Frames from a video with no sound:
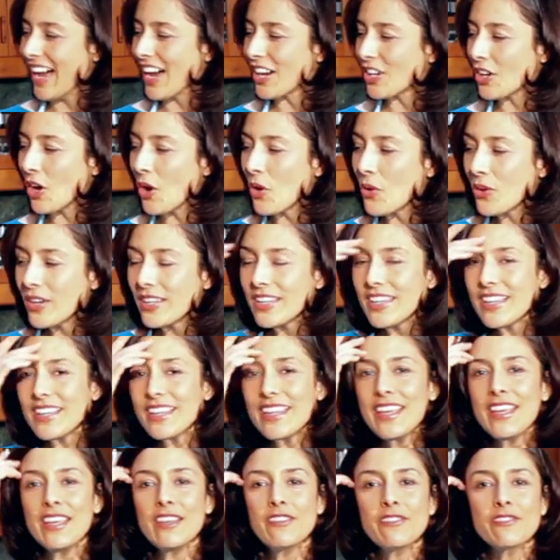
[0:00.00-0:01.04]
Coconut
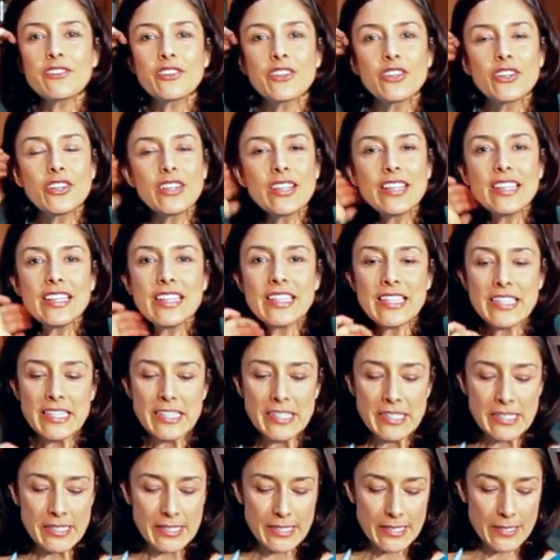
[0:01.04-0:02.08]
kefir
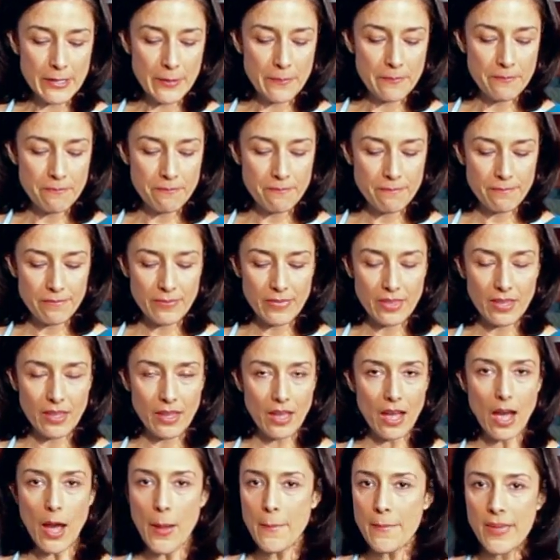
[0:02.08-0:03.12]
is
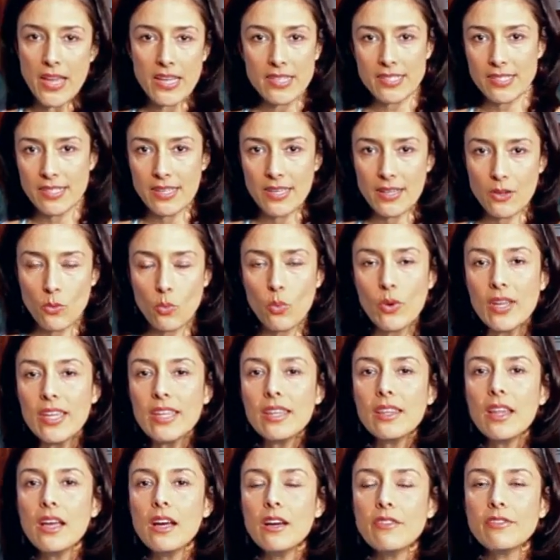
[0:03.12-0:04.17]
amazing. We
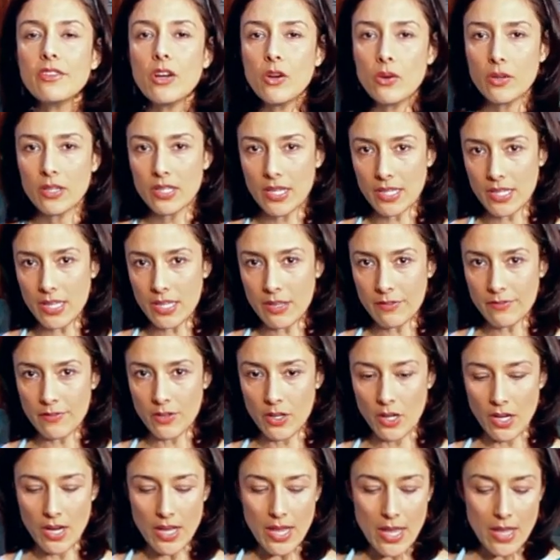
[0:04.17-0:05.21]
love coconut
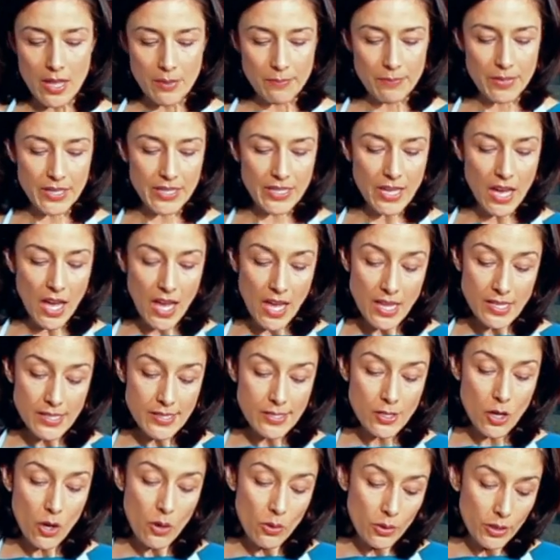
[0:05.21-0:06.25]
kefir because
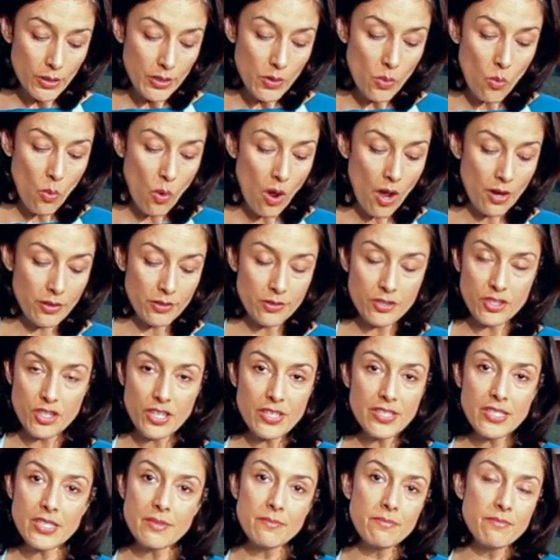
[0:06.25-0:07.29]
coconut water
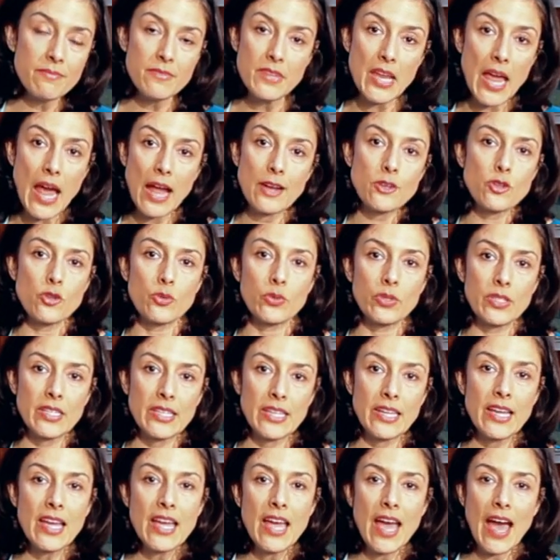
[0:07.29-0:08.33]
just
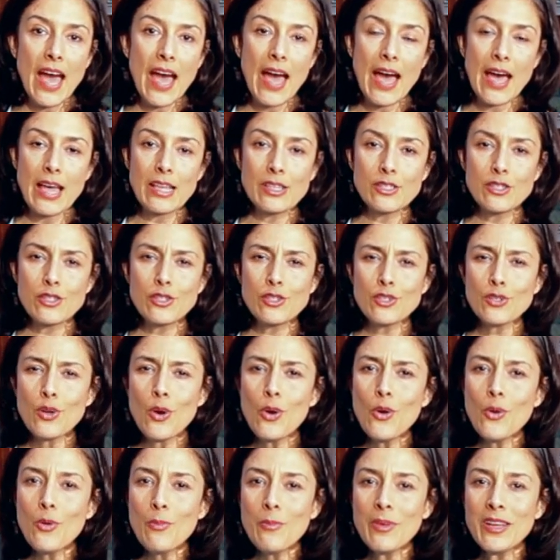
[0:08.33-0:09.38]
naturally has
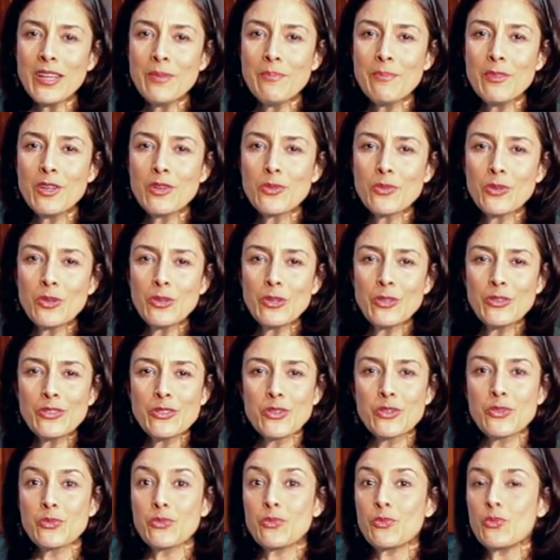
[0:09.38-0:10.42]
so many minerals.
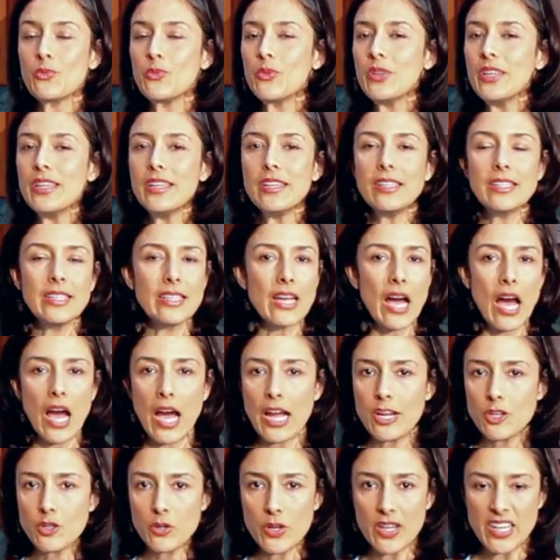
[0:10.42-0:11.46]
It's really
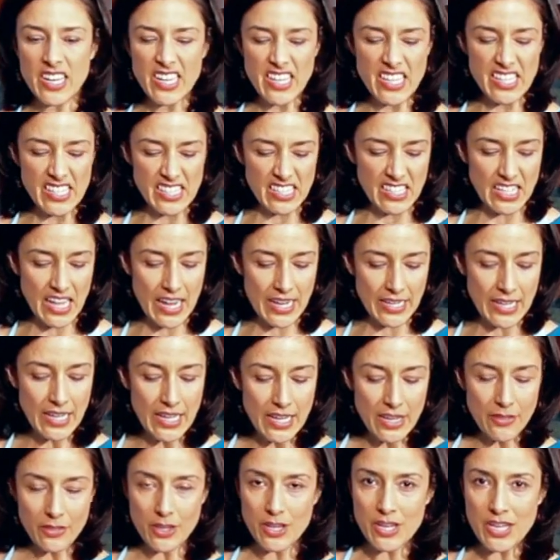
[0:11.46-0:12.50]
hydrating. It's like
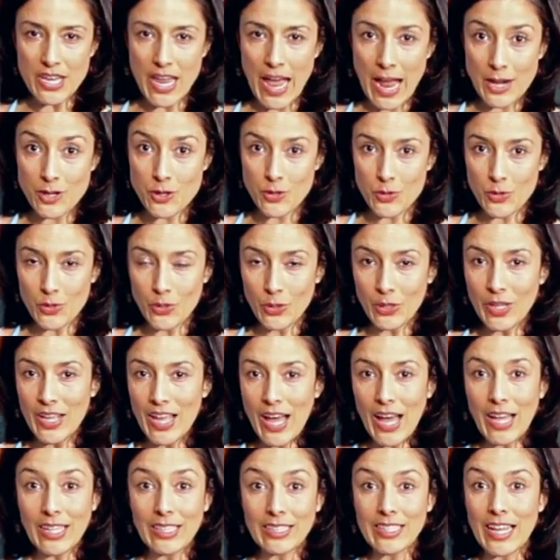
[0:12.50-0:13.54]
the natural
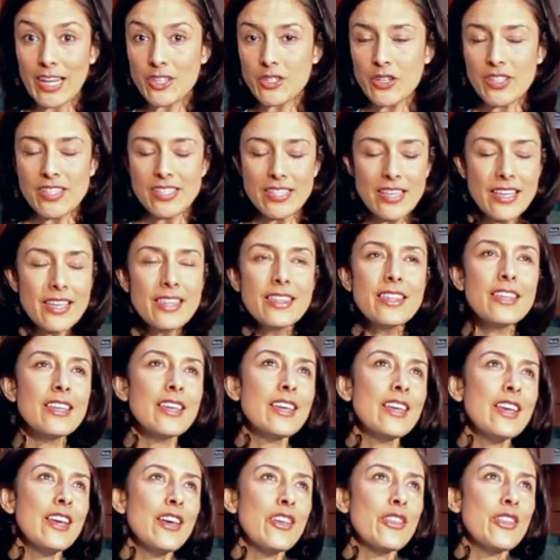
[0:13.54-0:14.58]
it's like the
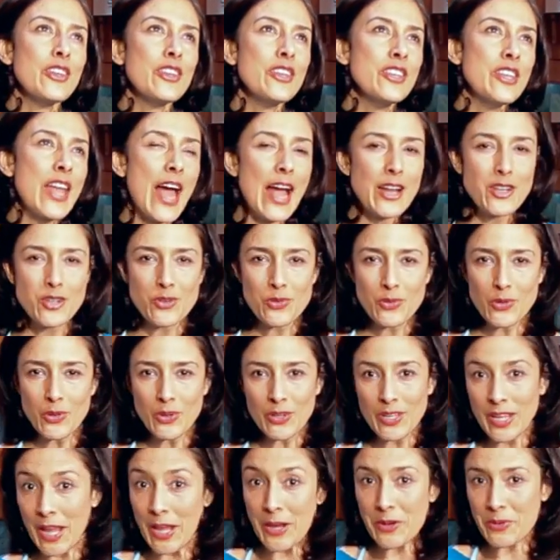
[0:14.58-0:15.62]
natural
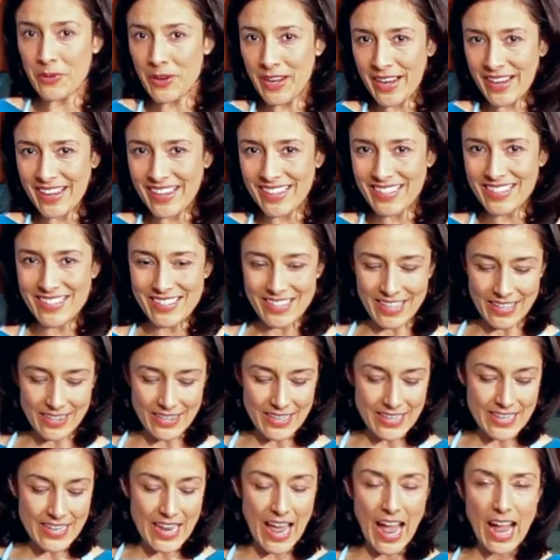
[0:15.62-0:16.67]
Gatorade. It's like the
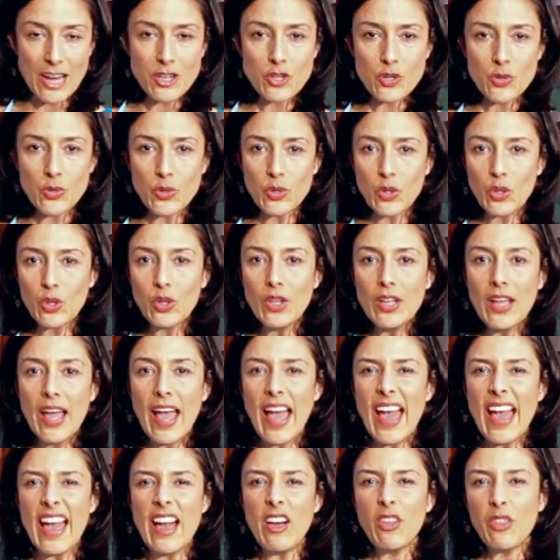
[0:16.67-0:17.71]
natural
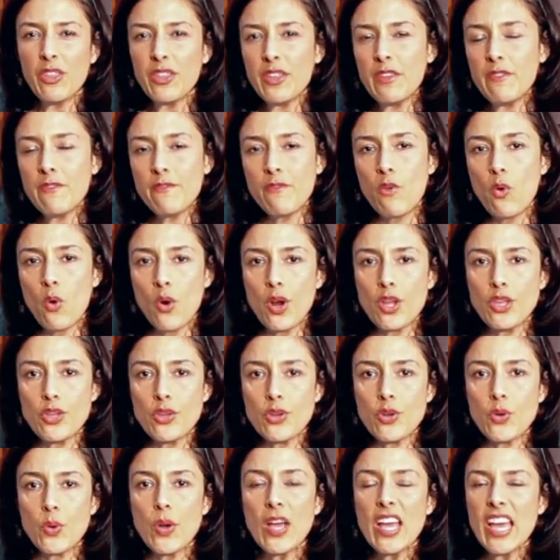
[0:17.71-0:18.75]
healthy for
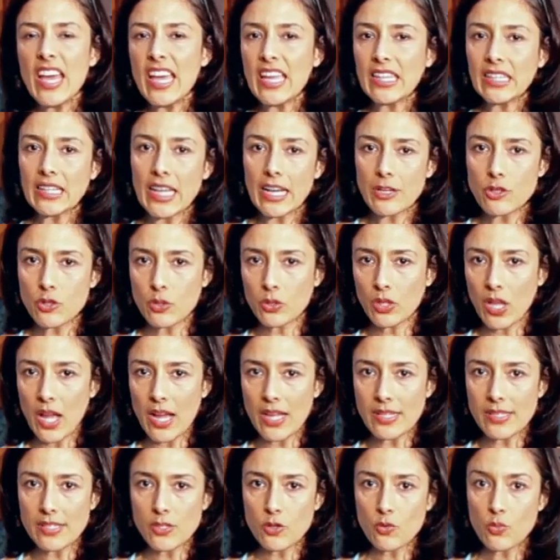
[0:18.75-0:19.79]
you
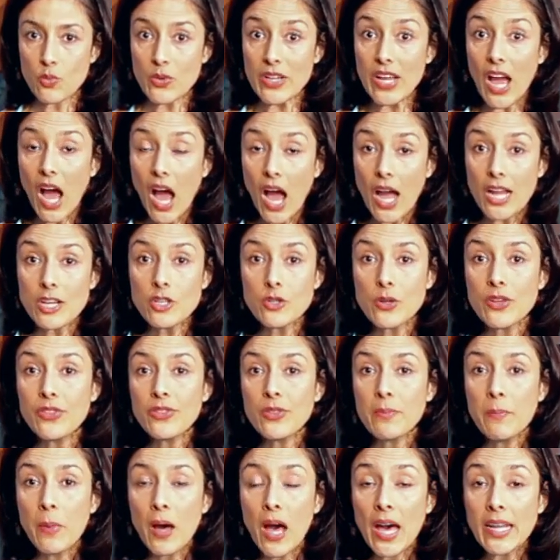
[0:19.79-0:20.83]
electrolytes to rehydrate
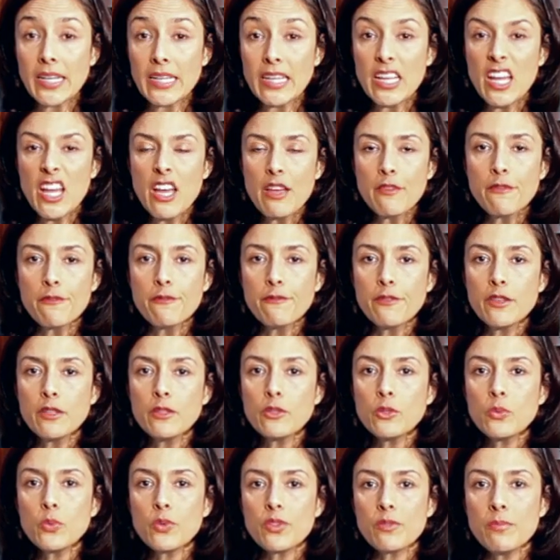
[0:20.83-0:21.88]
the body,
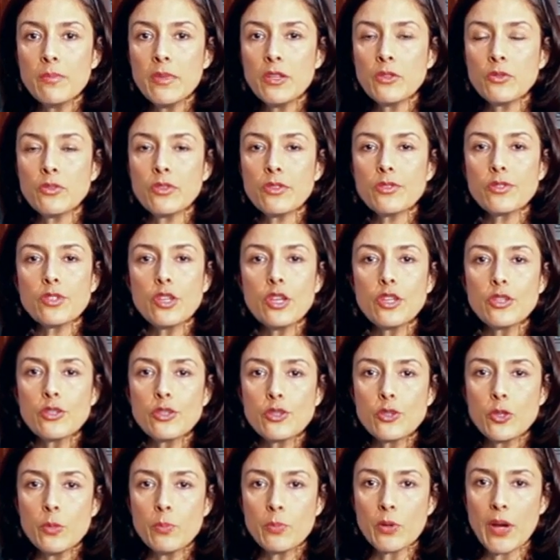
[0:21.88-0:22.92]
filled with minerals,
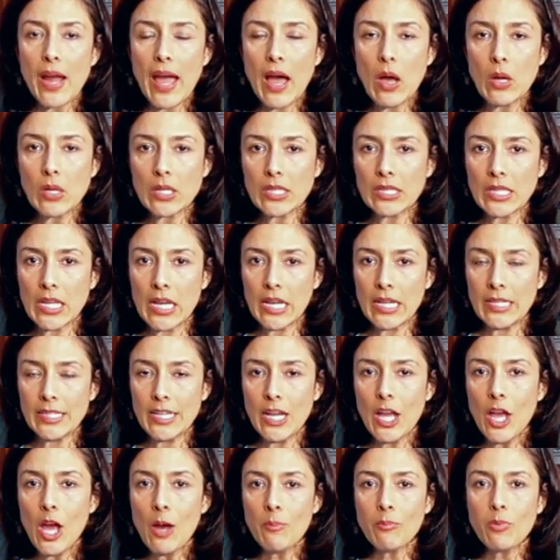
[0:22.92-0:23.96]
super alkaline.
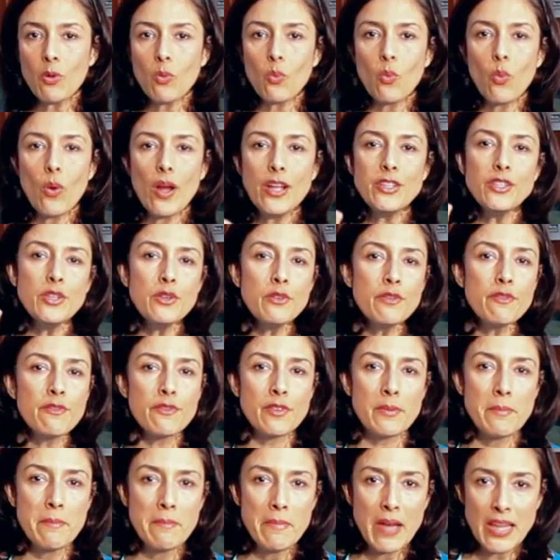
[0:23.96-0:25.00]
But when you
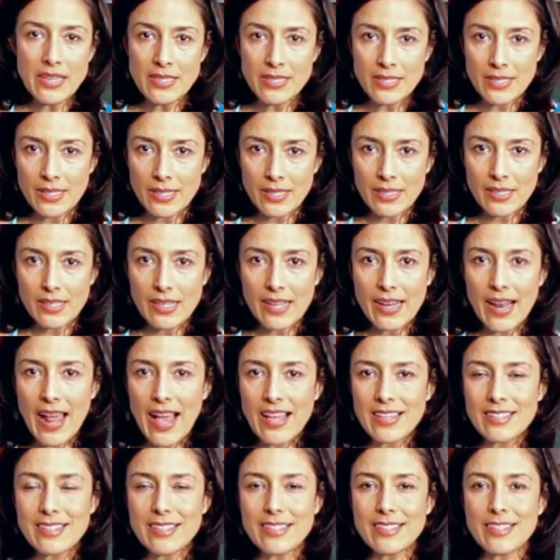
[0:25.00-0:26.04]
ferment it, it
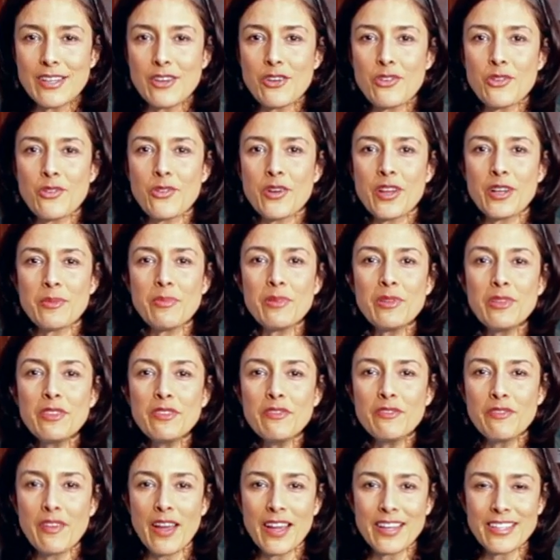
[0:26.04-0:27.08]
has this incredible
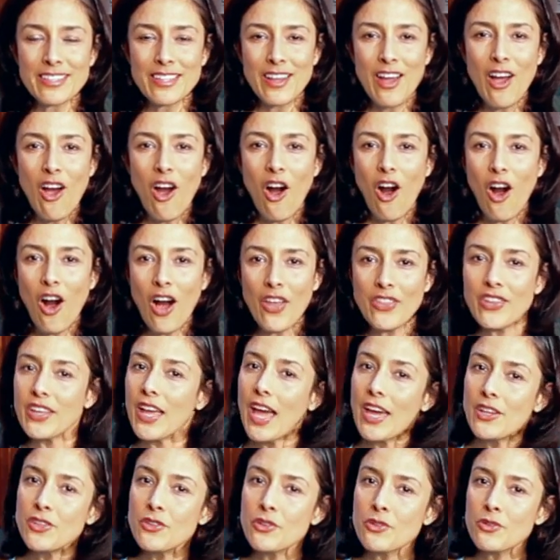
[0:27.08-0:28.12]
effect on the
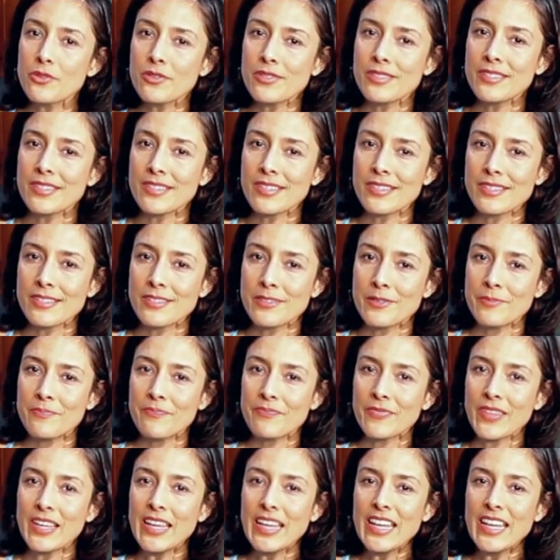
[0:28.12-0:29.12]
endocrine system.